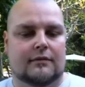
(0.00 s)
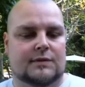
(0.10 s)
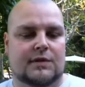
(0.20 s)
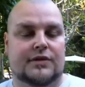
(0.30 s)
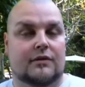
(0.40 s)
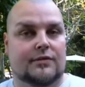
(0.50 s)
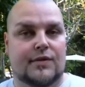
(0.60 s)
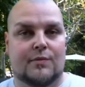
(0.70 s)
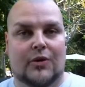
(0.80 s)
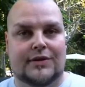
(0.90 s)
especially the
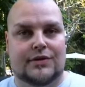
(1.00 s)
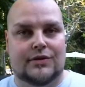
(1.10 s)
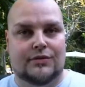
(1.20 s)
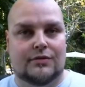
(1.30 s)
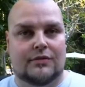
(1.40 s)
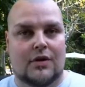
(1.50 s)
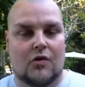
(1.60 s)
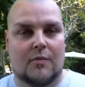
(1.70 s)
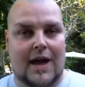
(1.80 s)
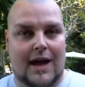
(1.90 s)
3.2
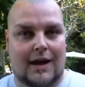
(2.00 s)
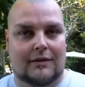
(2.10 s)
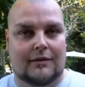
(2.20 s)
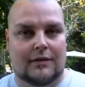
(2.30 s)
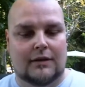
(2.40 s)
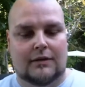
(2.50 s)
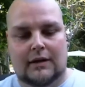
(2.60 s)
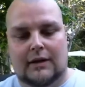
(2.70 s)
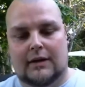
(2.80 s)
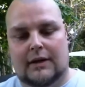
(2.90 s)
ohm head.
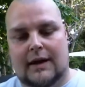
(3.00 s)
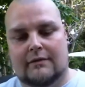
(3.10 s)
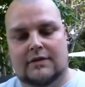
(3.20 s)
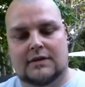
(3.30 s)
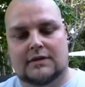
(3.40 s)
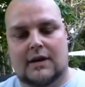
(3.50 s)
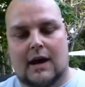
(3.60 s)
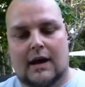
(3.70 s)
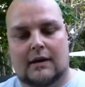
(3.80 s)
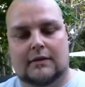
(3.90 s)
And I have this
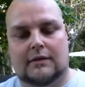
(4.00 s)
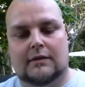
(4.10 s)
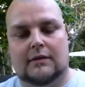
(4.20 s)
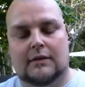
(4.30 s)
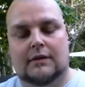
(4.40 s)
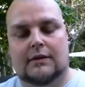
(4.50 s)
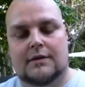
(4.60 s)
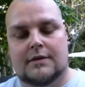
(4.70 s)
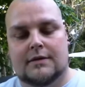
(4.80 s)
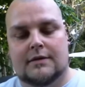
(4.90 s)
at,
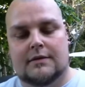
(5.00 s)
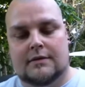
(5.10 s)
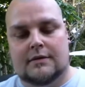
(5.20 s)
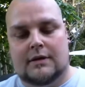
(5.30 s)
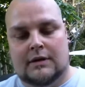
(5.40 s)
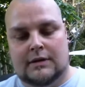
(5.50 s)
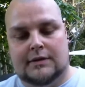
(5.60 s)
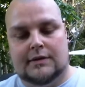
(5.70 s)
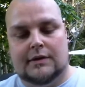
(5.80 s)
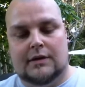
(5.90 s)
uh,
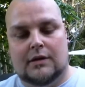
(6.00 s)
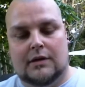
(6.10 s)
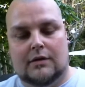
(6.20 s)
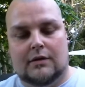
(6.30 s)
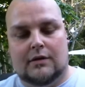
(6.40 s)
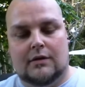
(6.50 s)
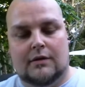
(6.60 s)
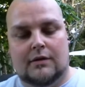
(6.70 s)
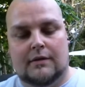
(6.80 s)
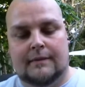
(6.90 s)
let's see
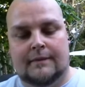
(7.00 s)
here,